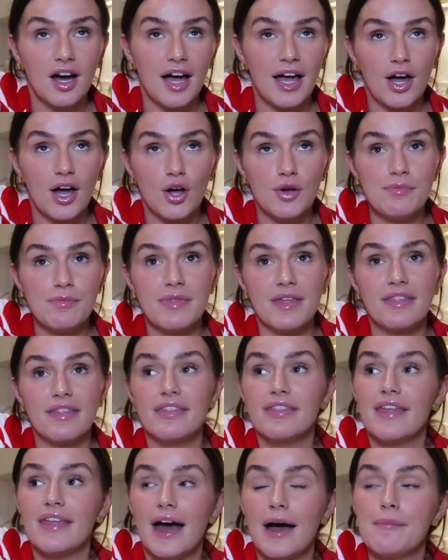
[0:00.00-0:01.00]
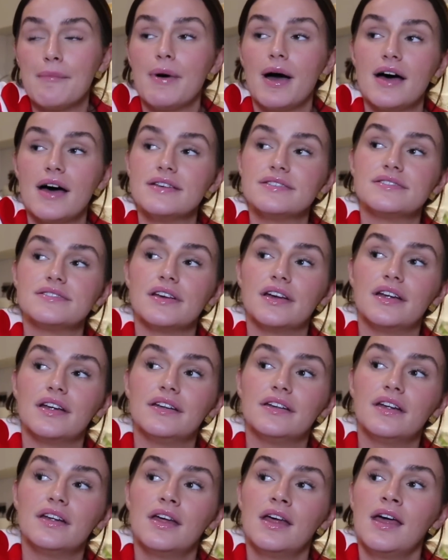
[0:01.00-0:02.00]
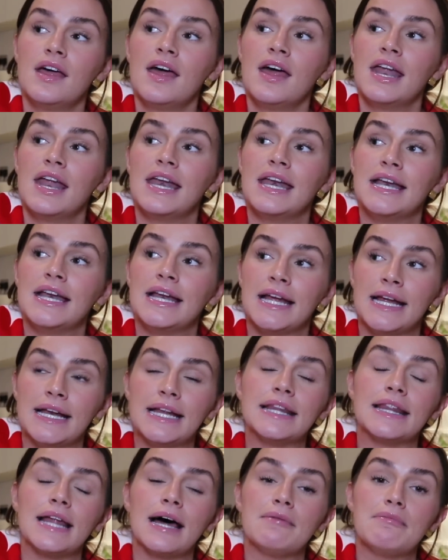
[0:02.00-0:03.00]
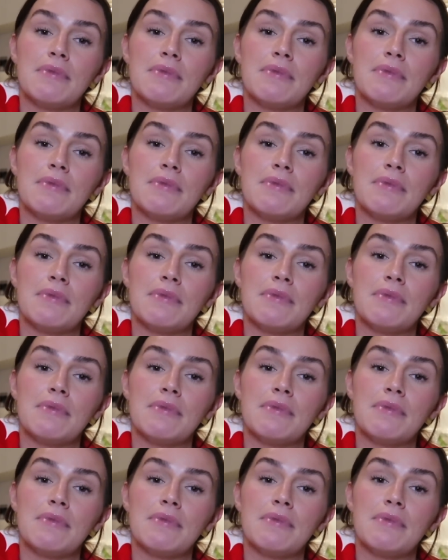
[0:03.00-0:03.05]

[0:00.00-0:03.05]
hope that that person needed that